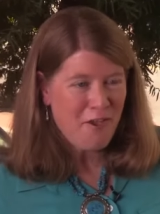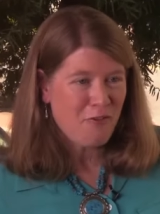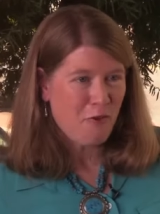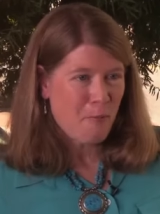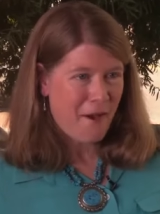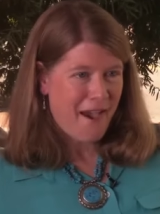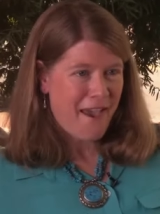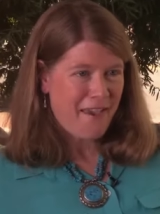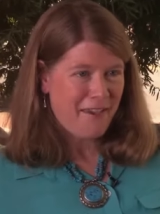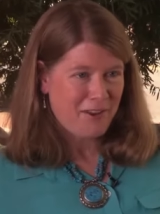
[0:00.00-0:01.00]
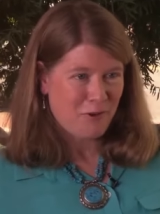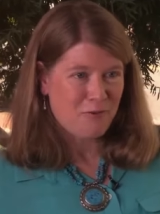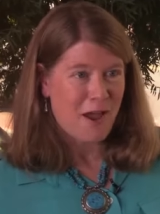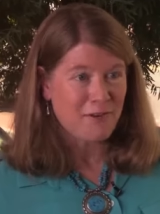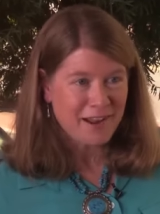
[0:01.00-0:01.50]
So by you know
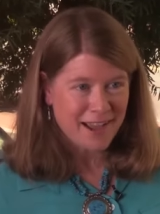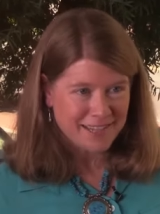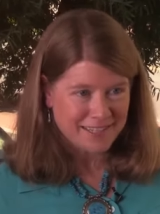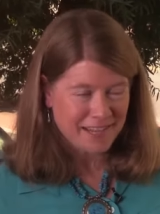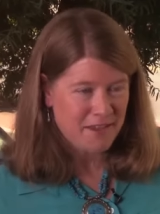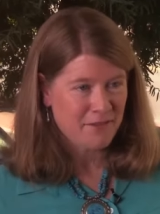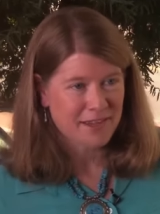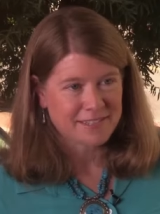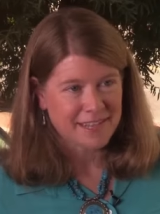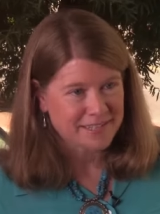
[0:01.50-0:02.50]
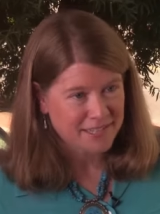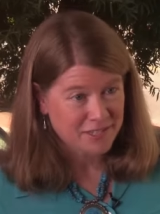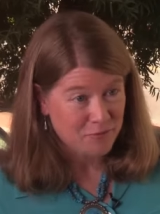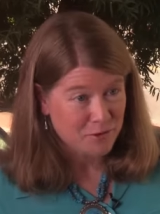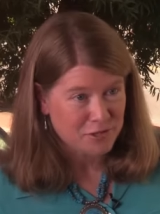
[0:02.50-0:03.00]
grounding us and giving us that
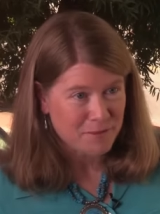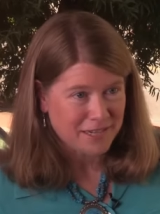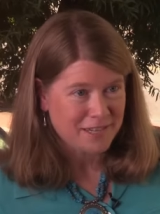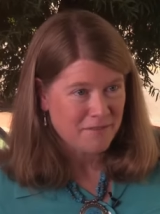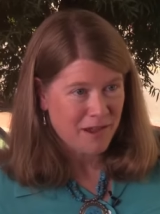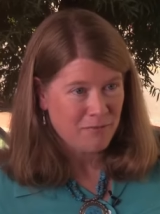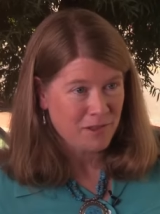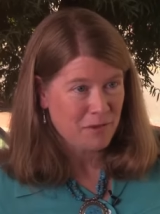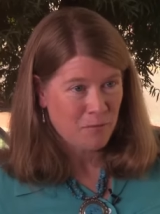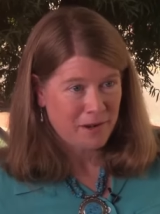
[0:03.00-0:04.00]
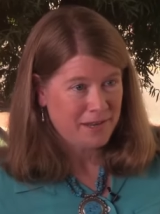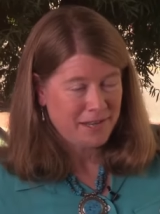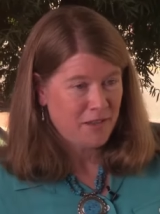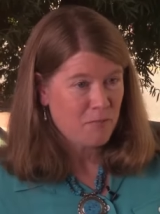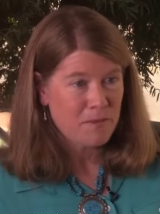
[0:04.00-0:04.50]
sense of perspective, I really wanted
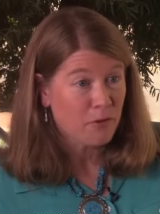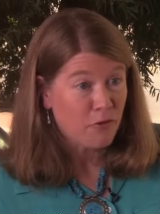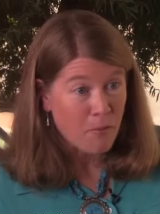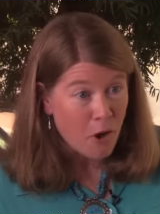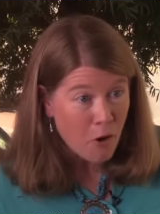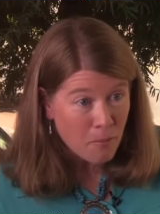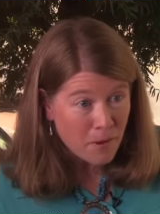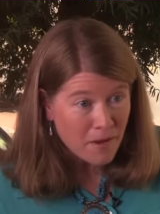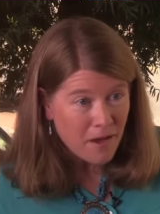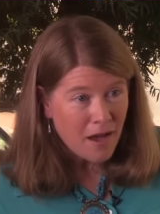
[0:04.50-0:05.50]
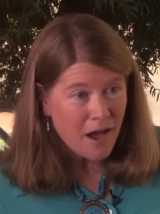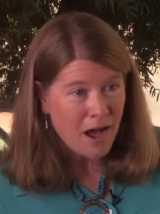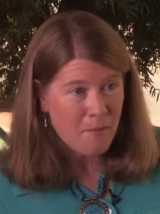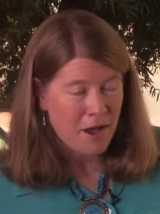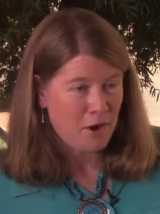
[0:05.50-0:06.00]
to give people some hope.
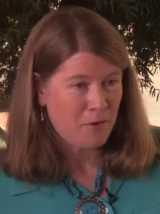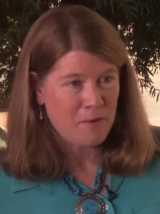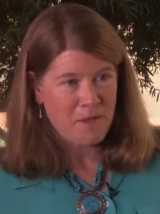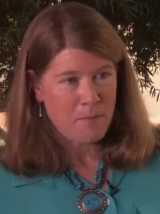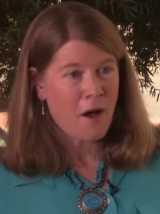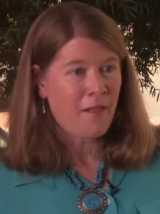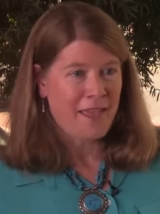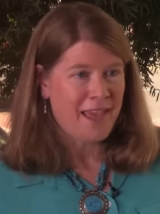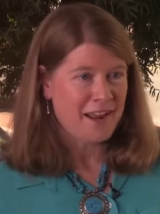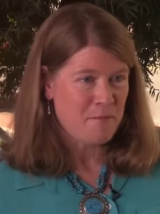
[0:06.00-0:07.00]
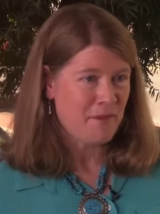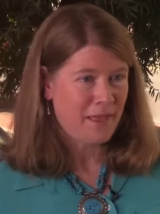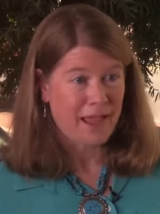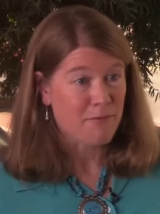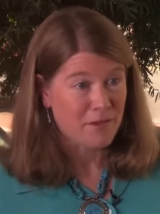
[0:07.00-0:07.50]
Um, I don't want to be Pollyanna and be
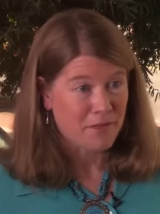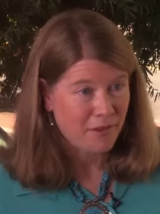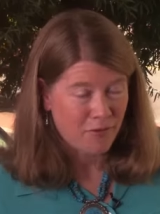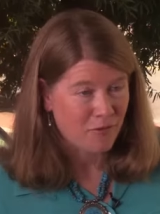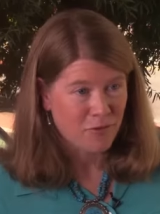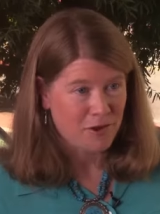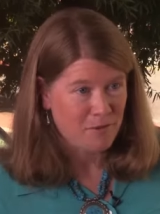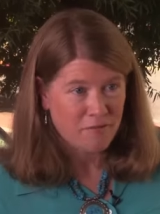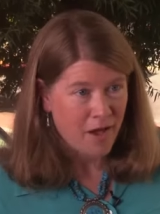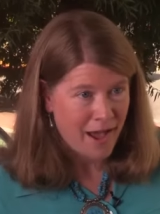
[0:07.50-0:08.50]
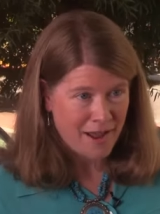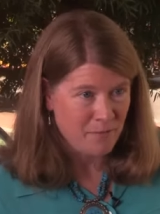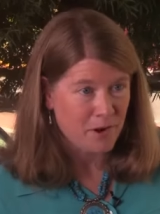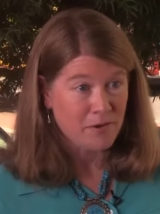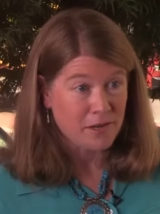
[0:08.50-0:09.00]
like everything's going to be fine.
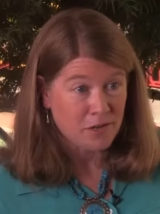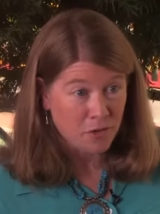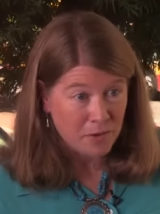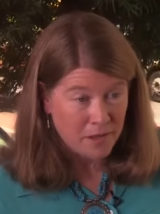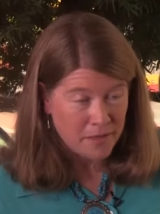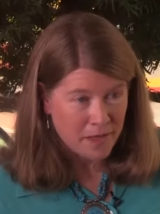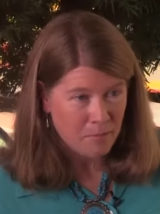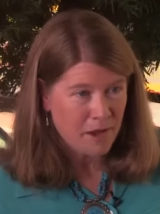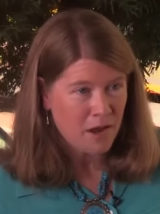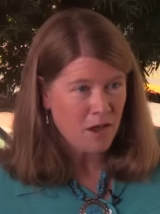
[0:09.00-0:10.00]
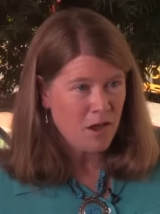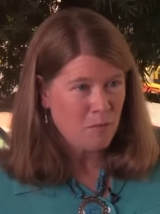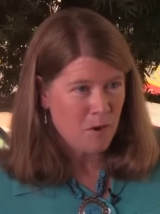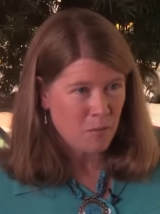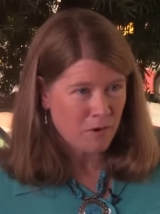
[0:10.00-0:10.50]
We don't need to do anything. But
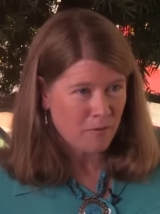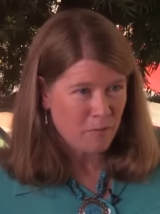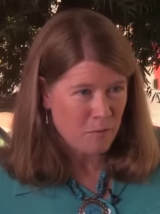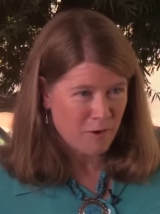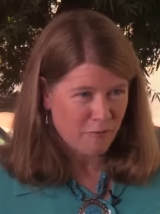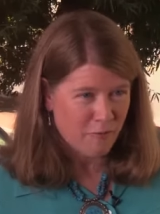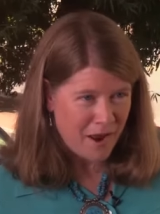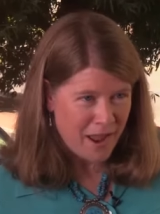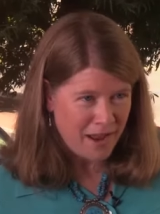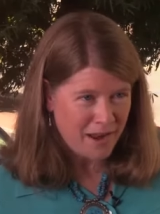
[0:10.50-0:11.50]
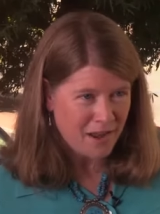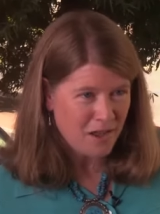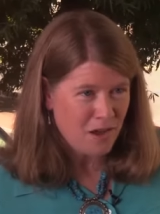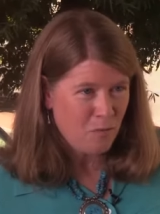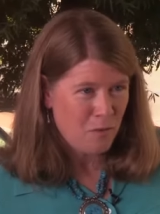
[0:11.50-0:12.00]
when we're when we're afraid,
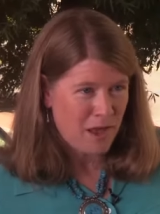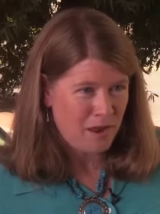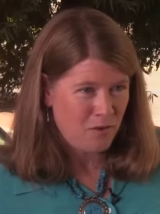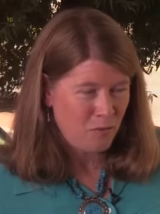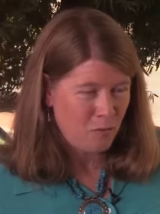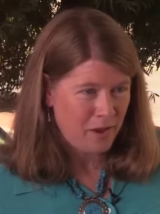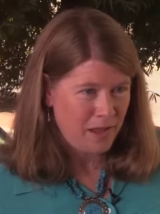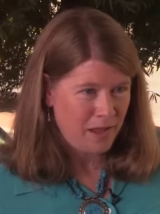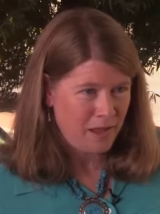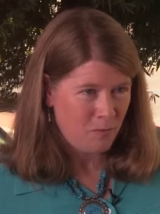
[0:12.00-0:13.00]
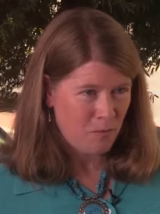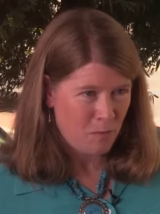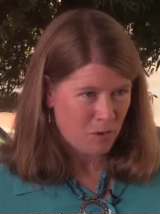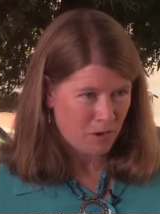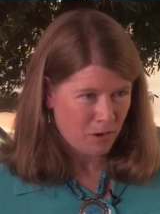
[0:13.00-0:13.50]
when we
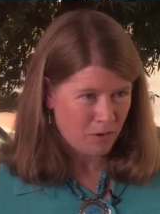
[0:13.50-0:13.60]
when we're